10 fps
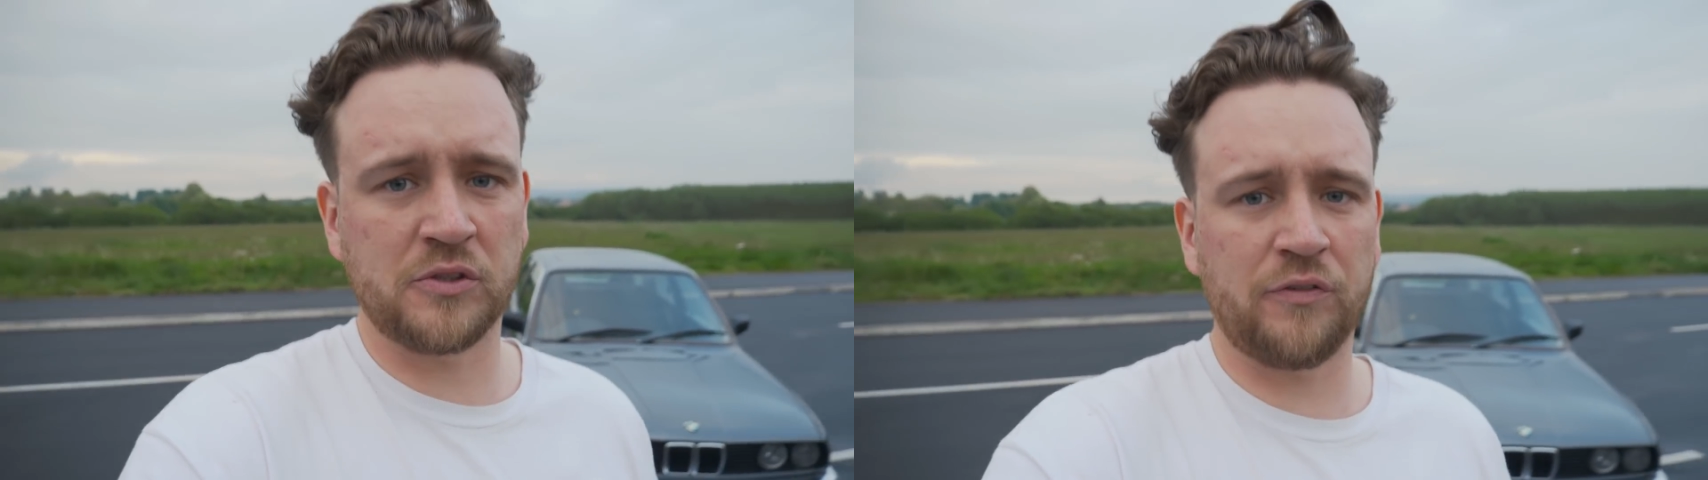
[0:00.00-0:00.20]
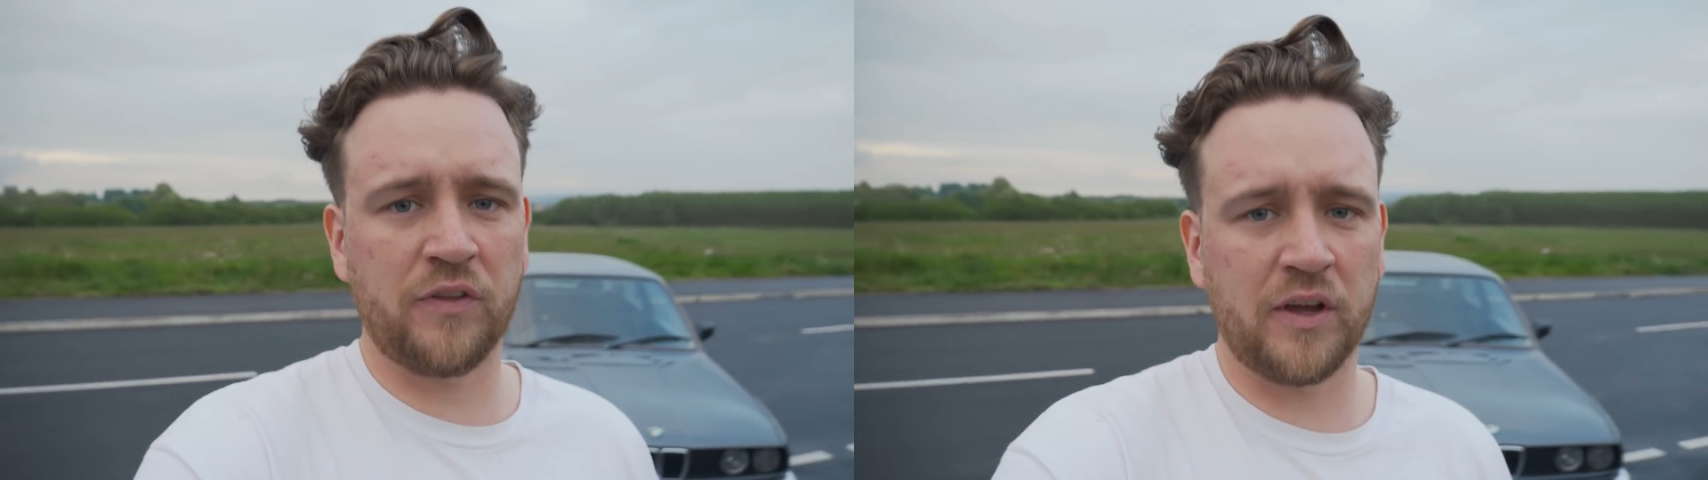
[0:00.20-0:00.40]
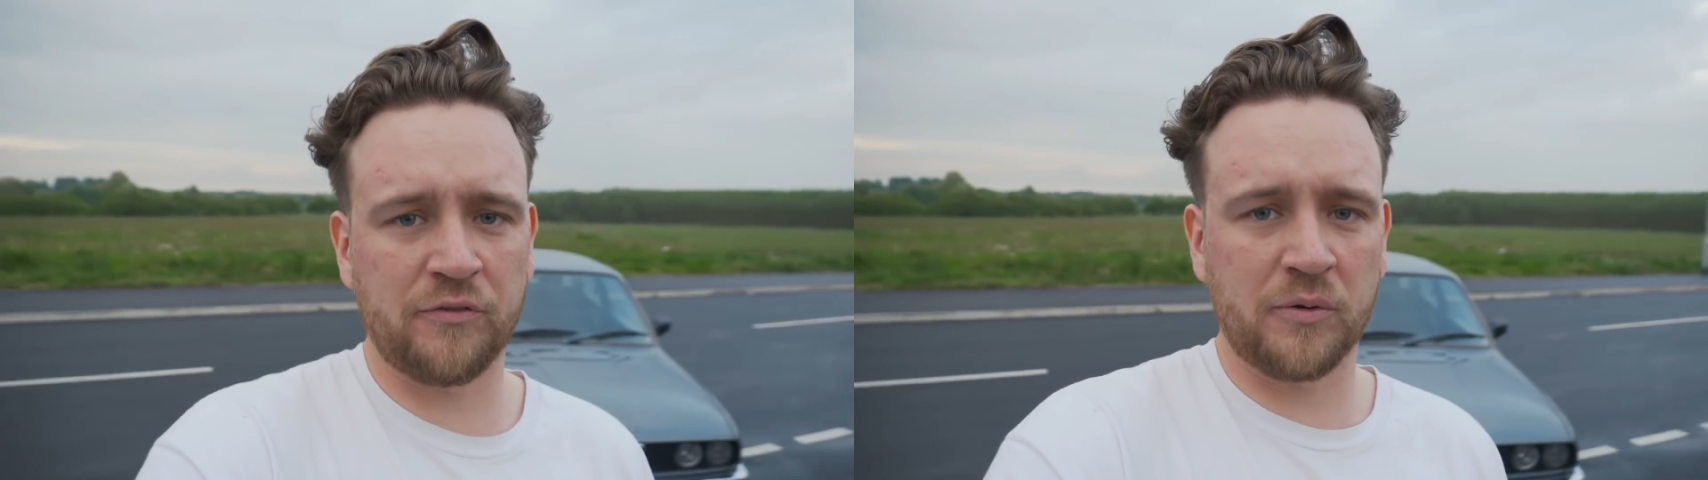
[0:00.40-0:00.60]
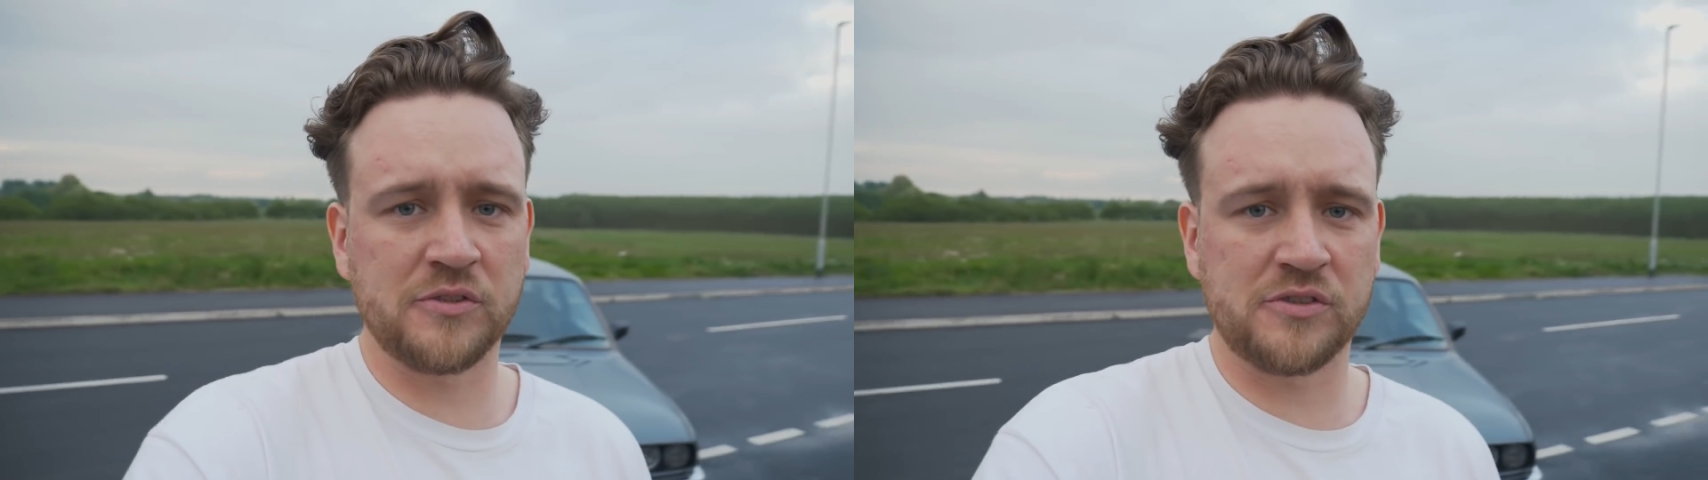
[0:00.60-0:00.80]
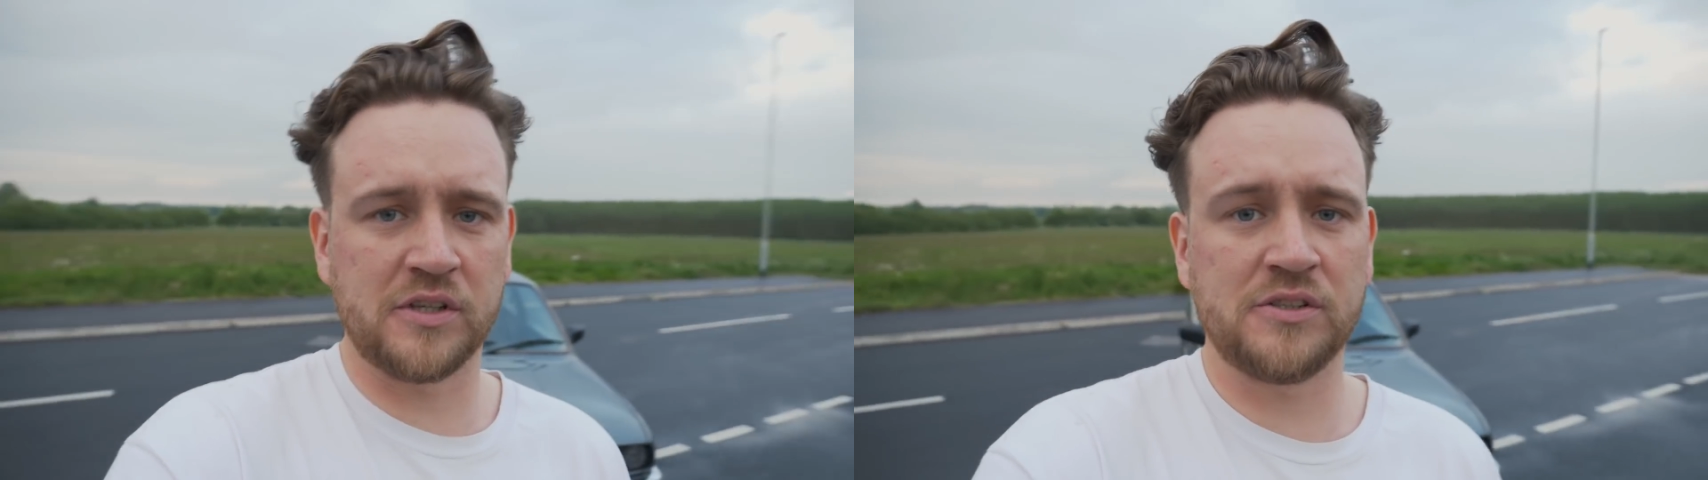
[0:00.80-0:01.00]
stuff that
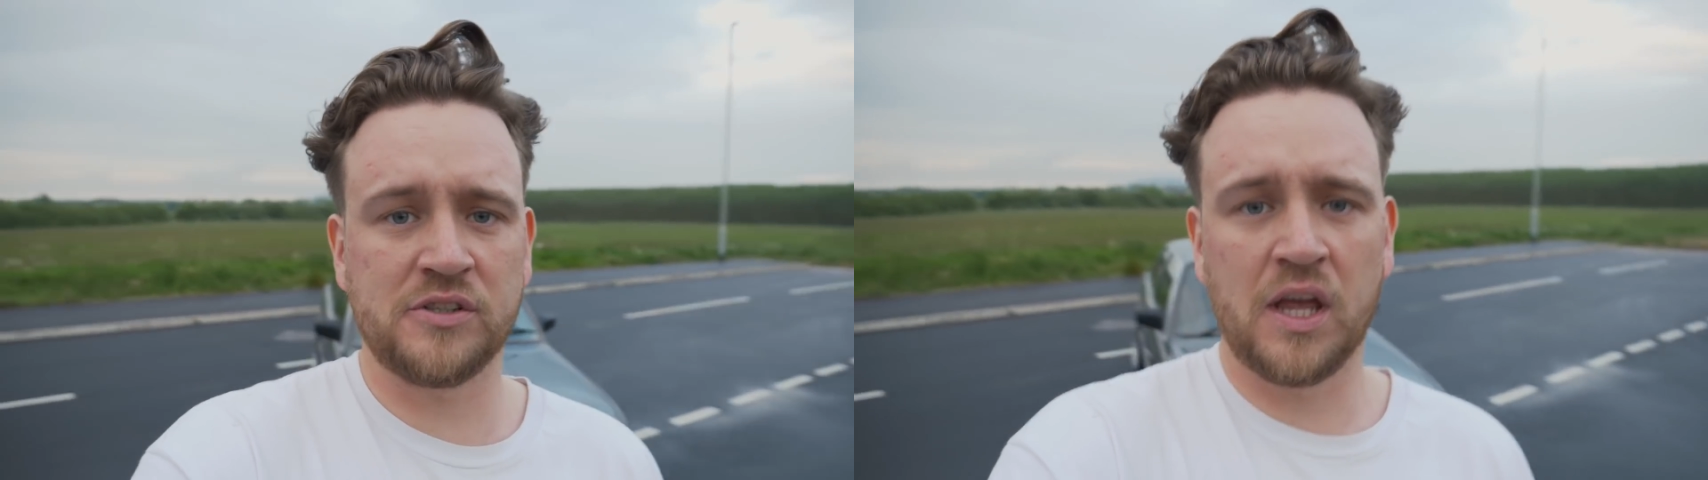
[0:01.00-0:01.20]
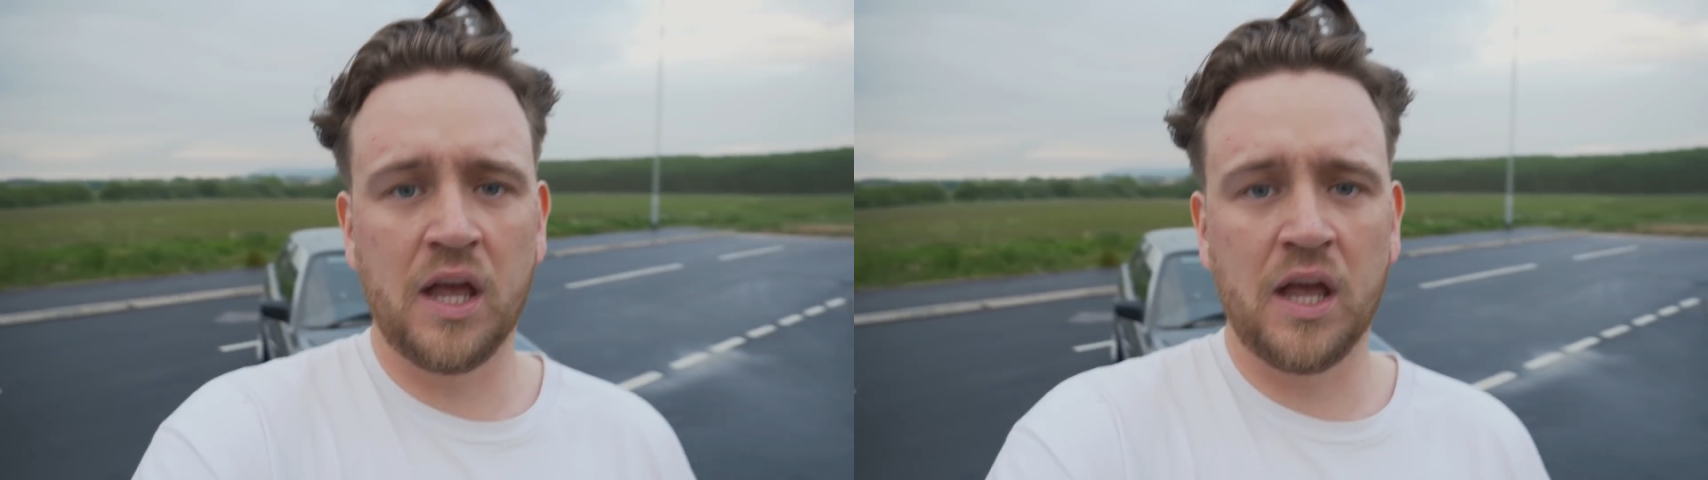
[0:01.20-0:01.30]
everyone says,